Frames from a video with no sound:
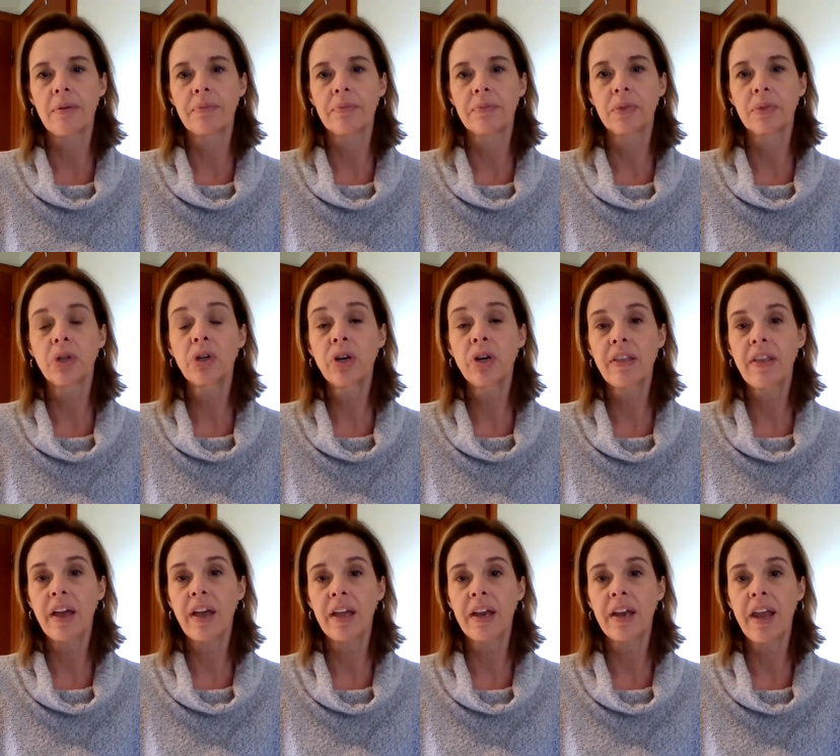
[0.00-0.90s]
learning
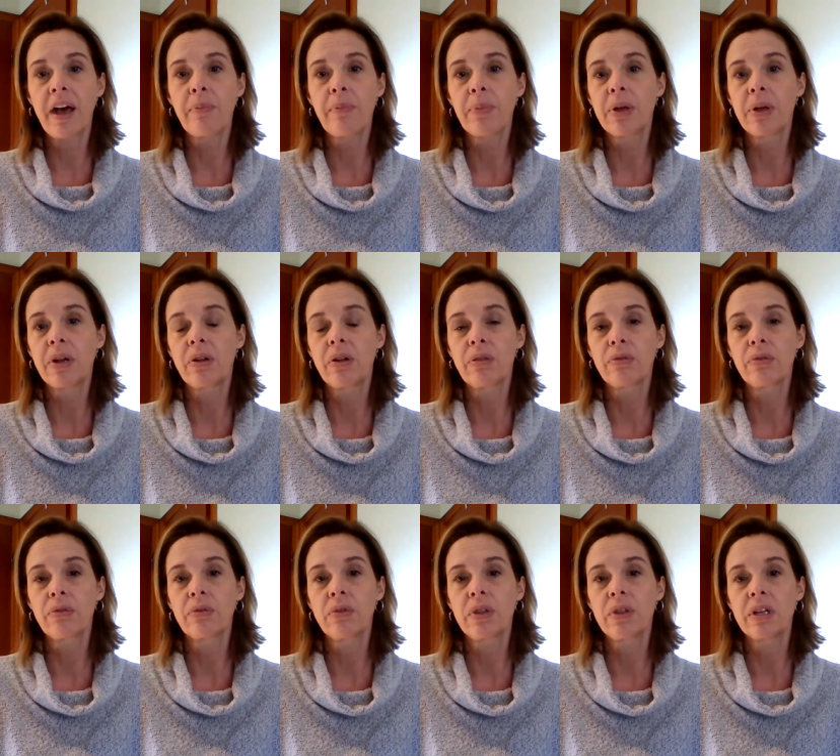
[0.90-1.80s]
that can happen
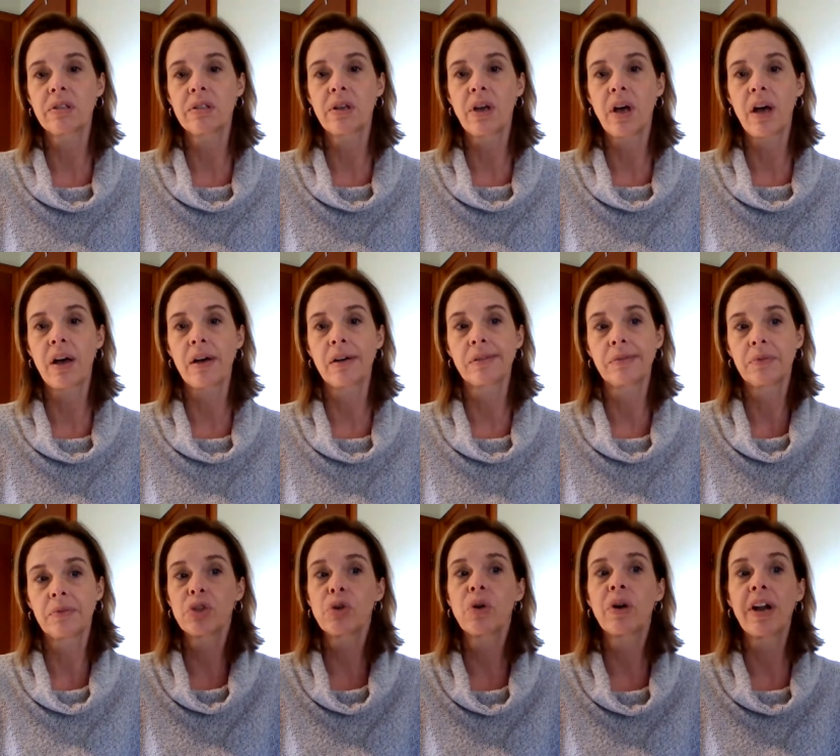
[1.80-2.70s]
through this
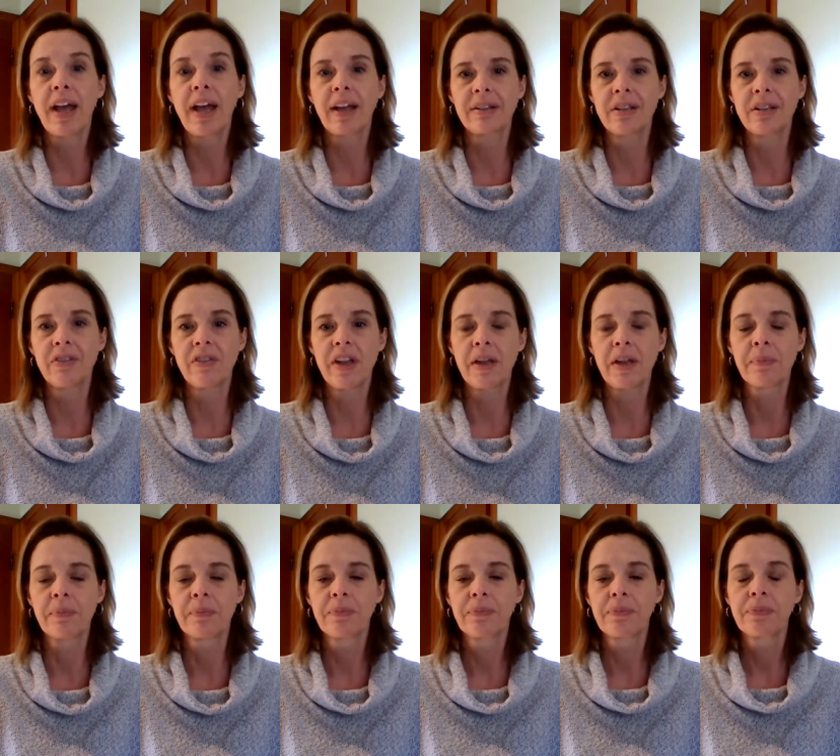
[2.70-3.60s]
short activity.
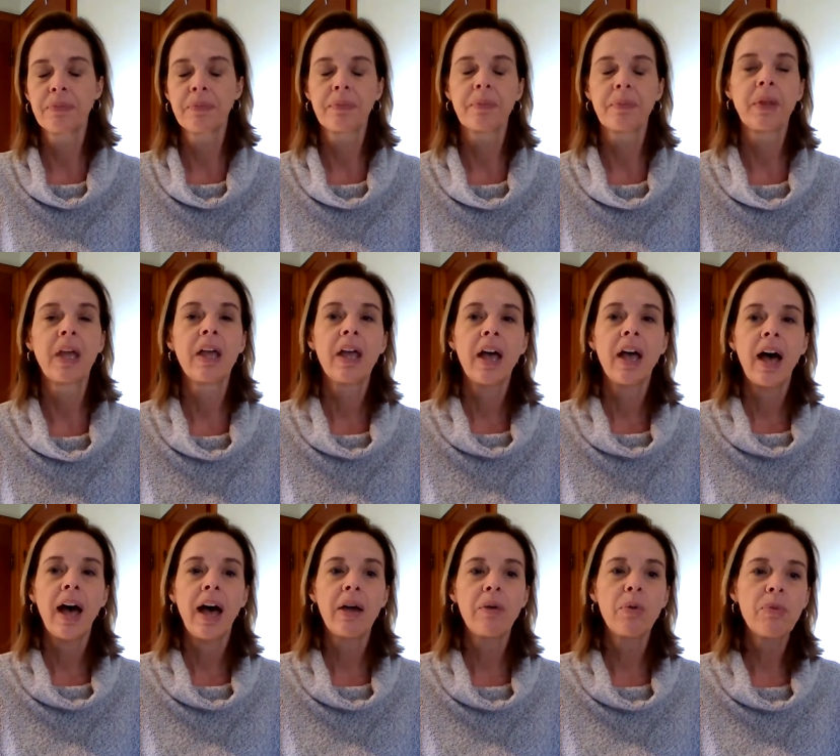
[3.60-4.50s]

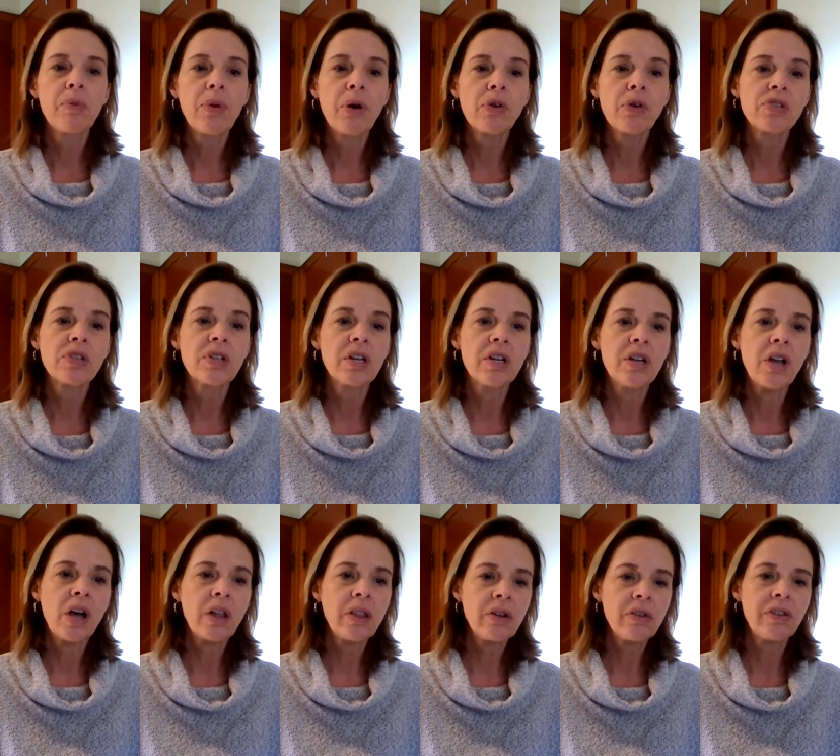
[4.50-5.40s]
I will post
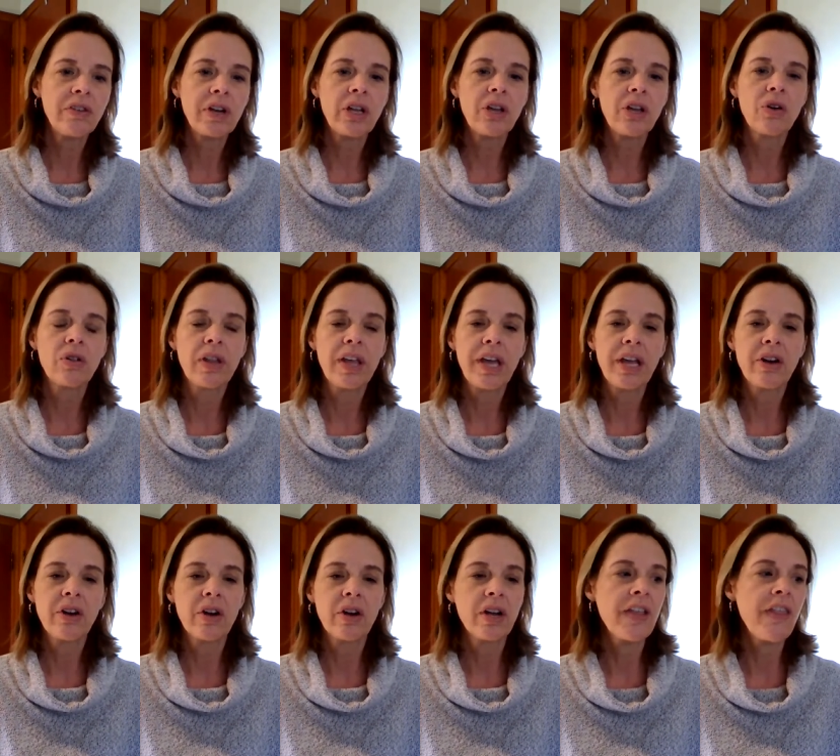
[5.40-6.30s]
another video
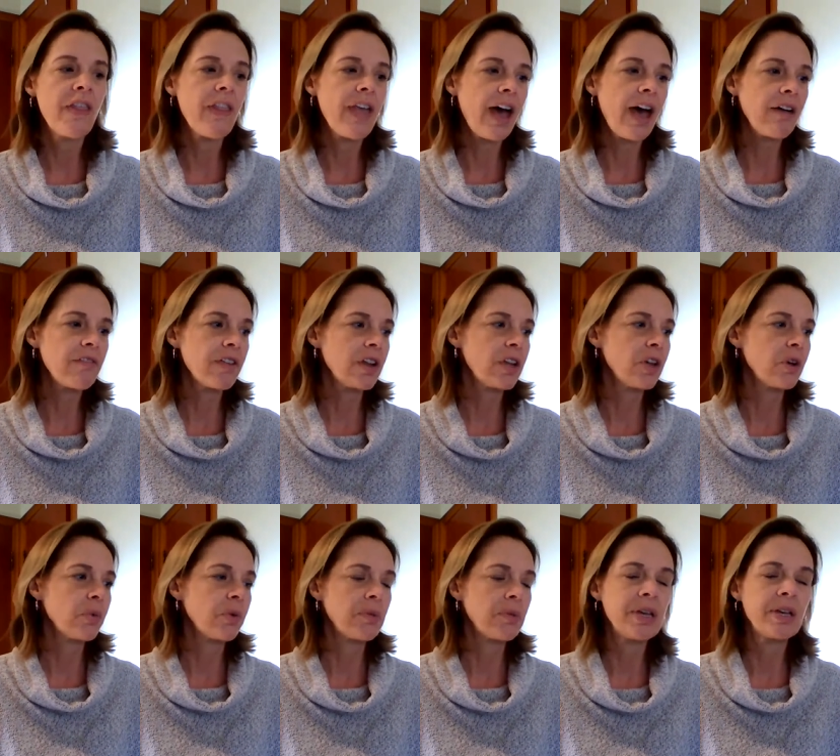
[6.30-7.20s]
later, and that video
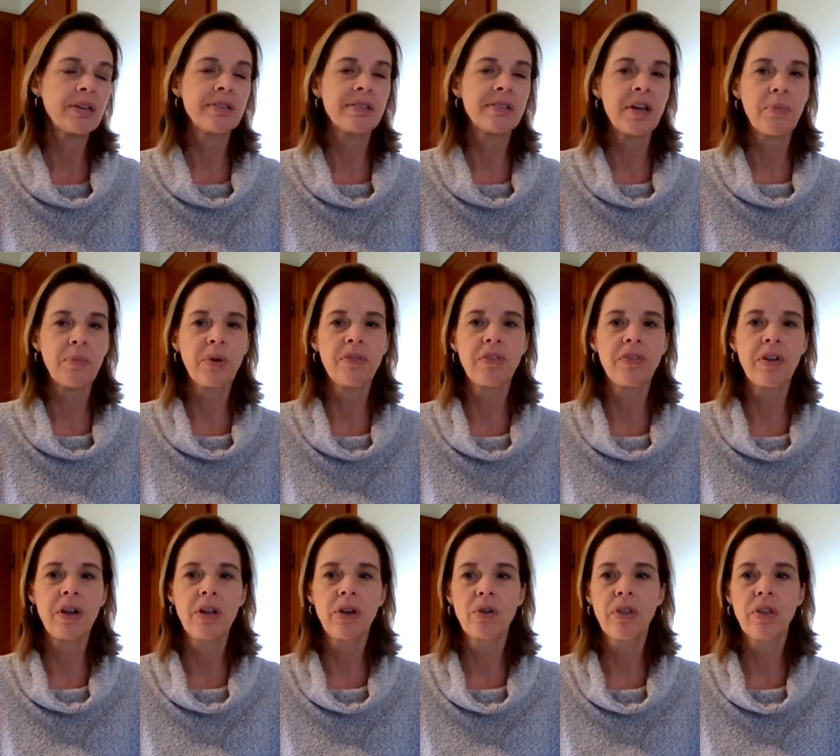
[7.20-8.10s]
will be a separate
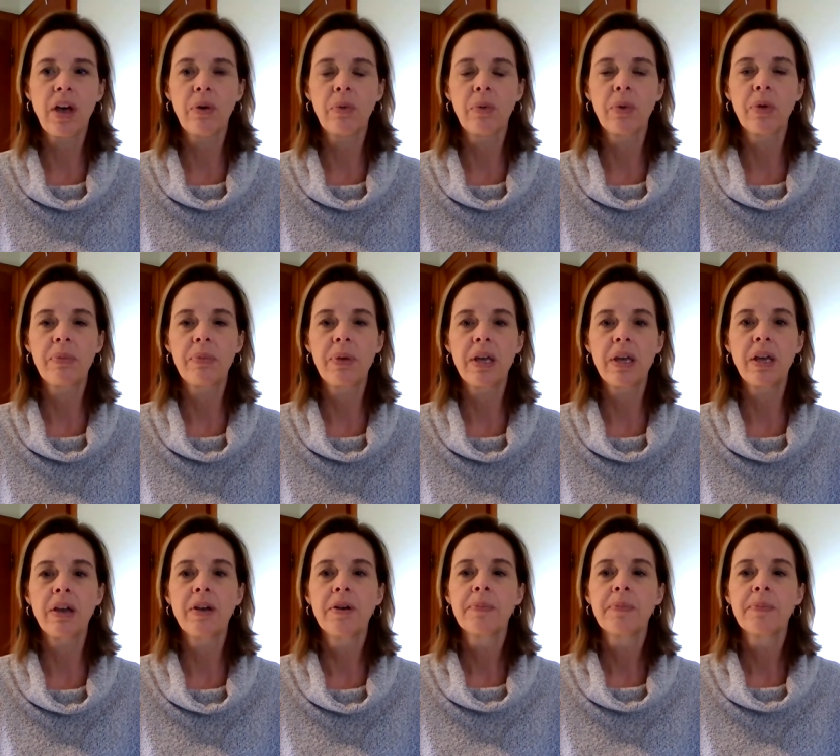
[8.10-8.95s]
video that will be